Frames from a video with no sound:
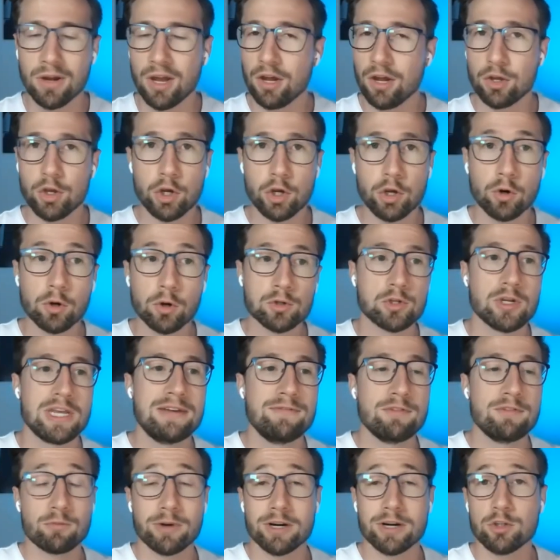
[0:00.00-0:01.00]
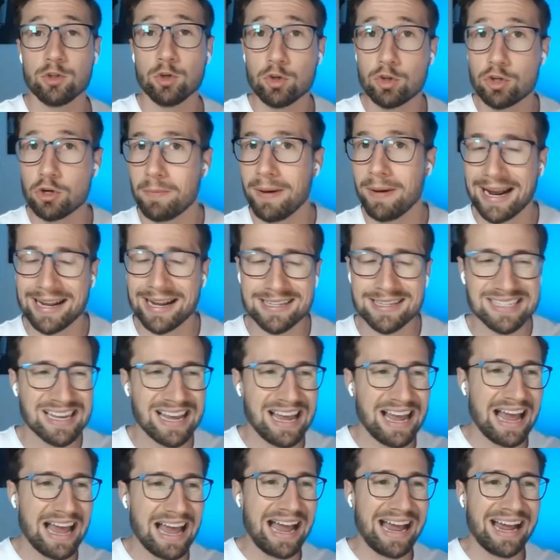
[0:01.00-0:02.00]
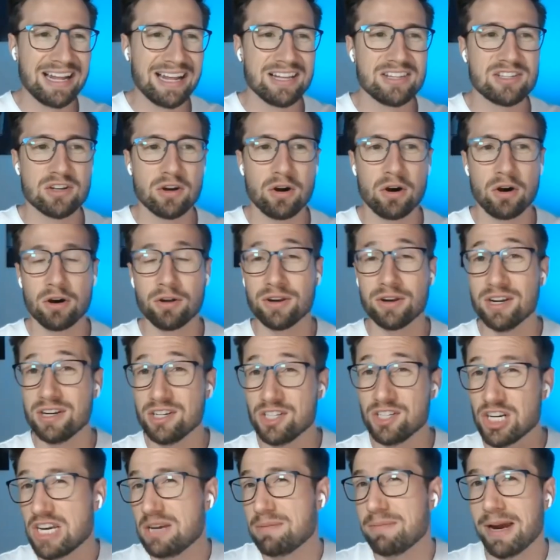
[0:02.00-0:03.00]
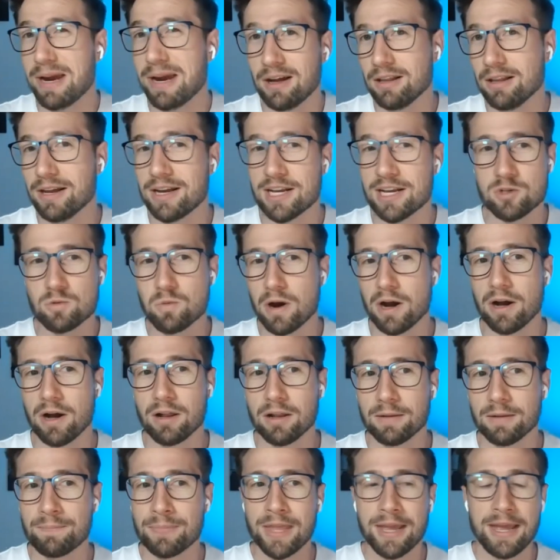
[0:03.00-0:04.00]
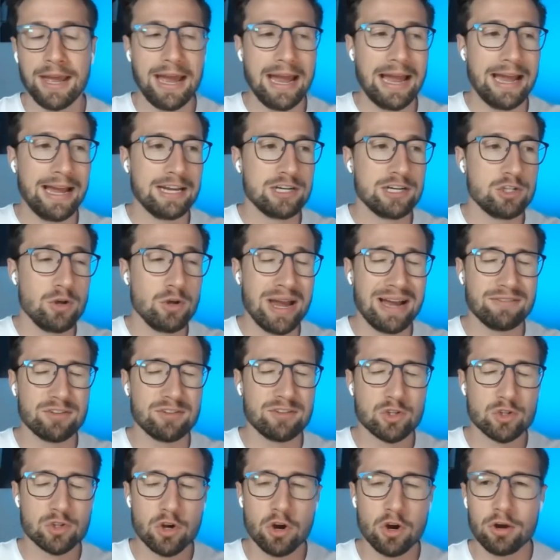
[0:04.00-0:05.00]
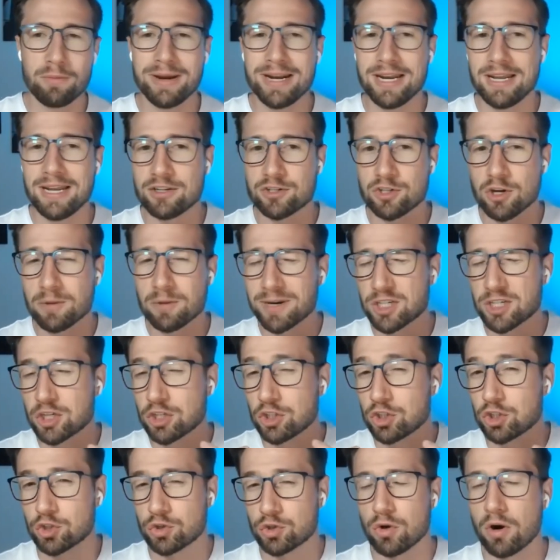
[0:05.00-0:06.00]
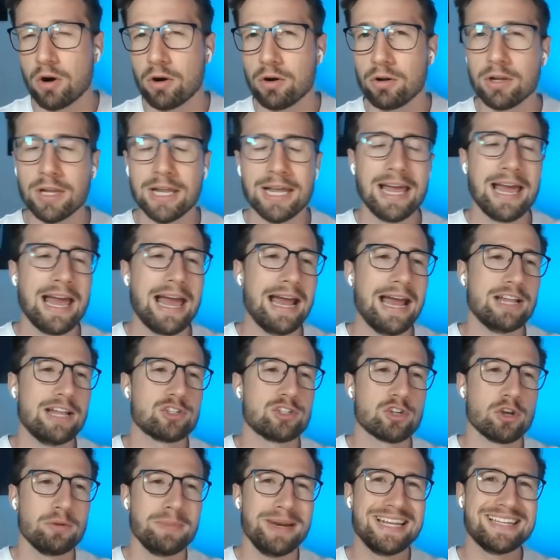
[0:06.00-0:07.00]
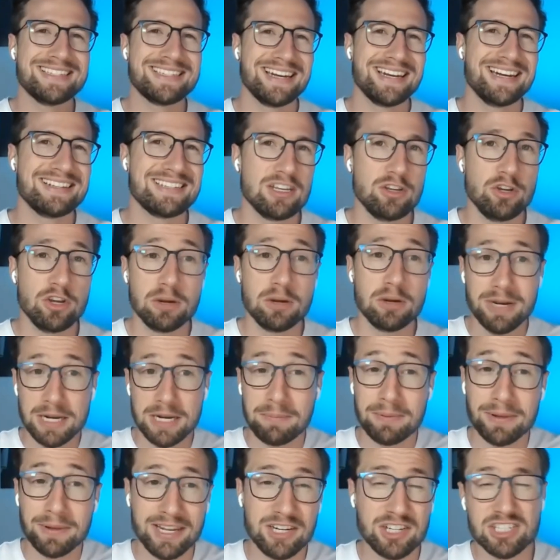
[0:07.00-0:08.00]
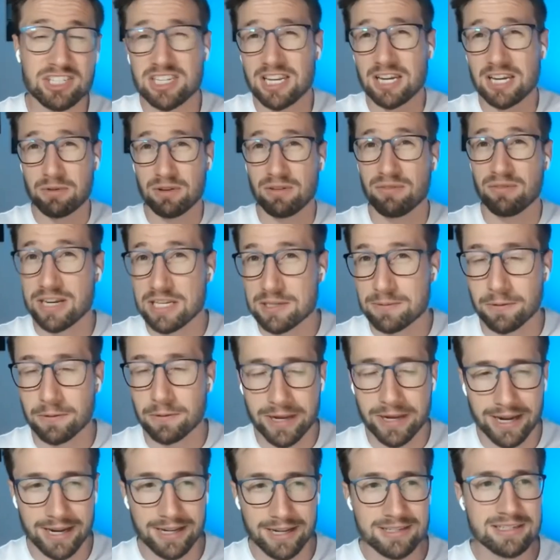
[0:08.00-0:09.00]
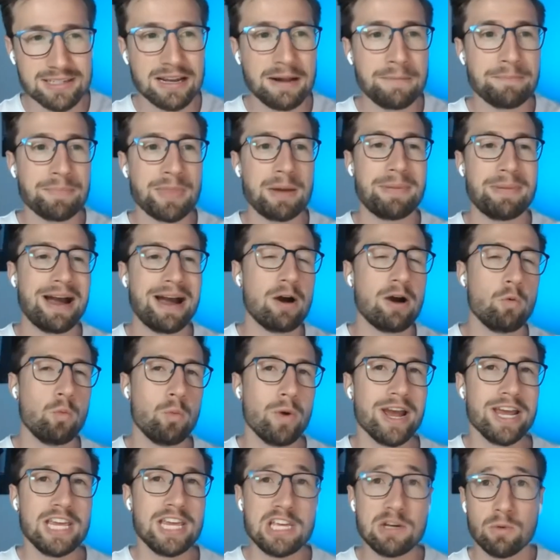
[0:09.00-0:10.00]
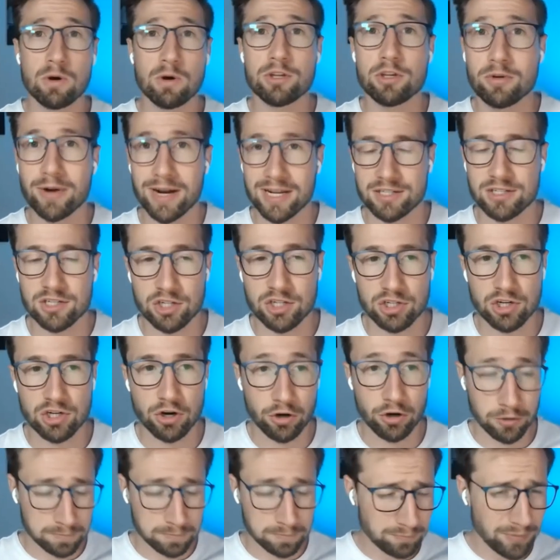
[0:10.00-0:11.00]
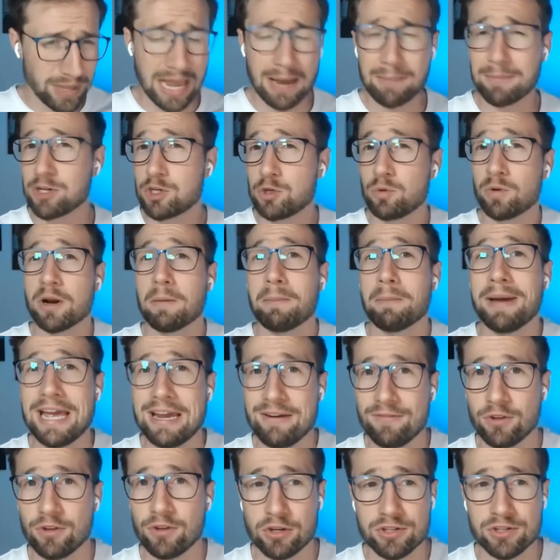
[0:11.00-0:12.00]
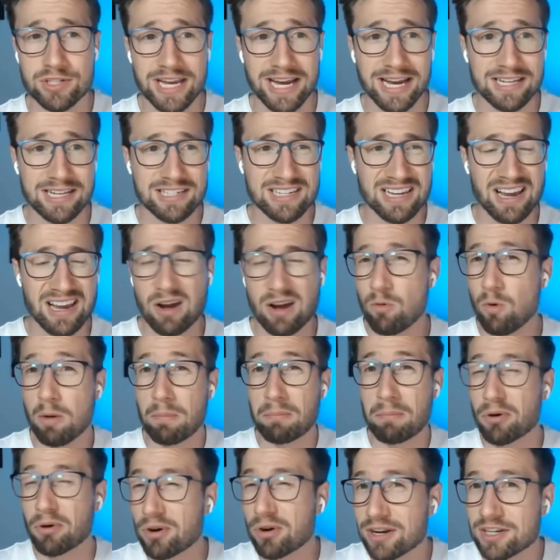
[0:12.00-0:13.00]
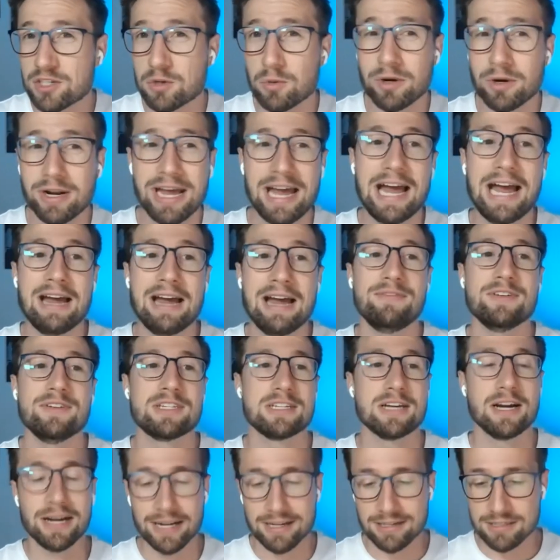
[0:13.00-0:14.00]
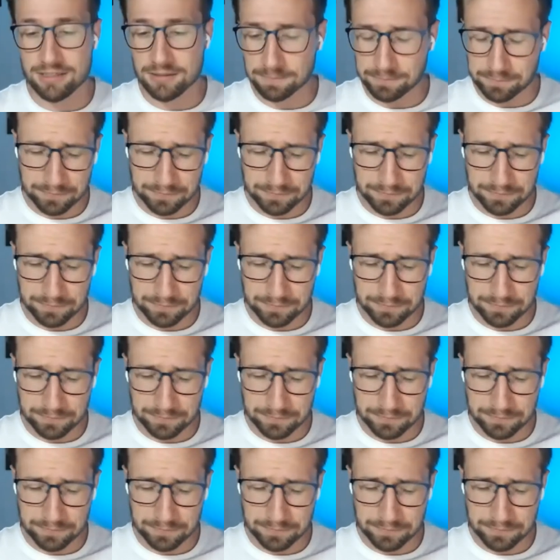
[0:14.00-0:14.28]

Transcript: You can also even run YouTube ads, ads on Gmail as well and you have so many so much control and so many settings that you can manipulate just like with facebook ads about where you want your ads to show how much you want to pay for those ads what products you want to advertise